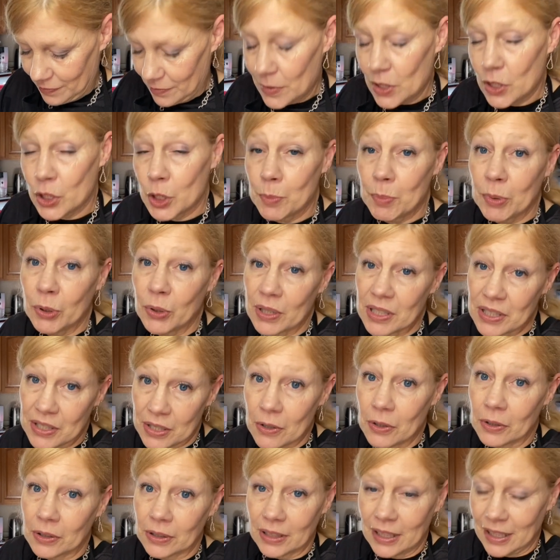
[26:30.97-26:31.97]
spooky
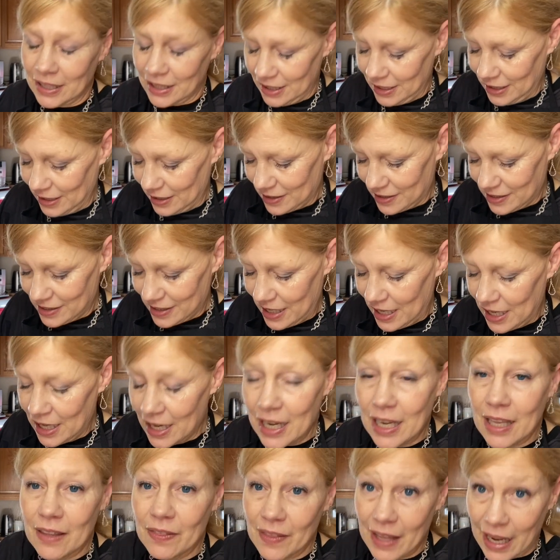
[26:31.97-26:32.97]
skull leggings
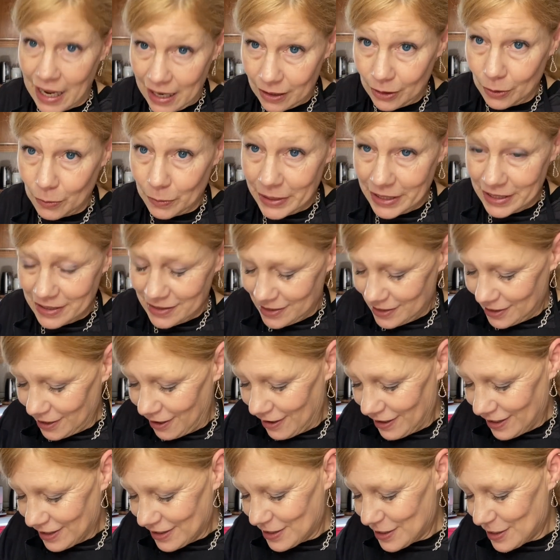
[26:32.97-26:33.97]
and the Halloween
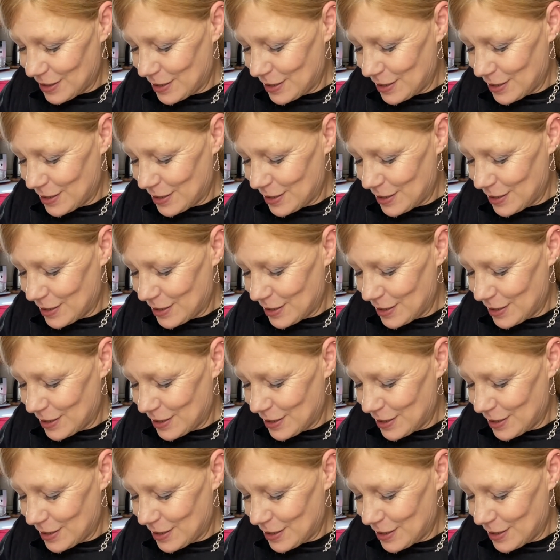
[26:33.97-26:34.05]
socks.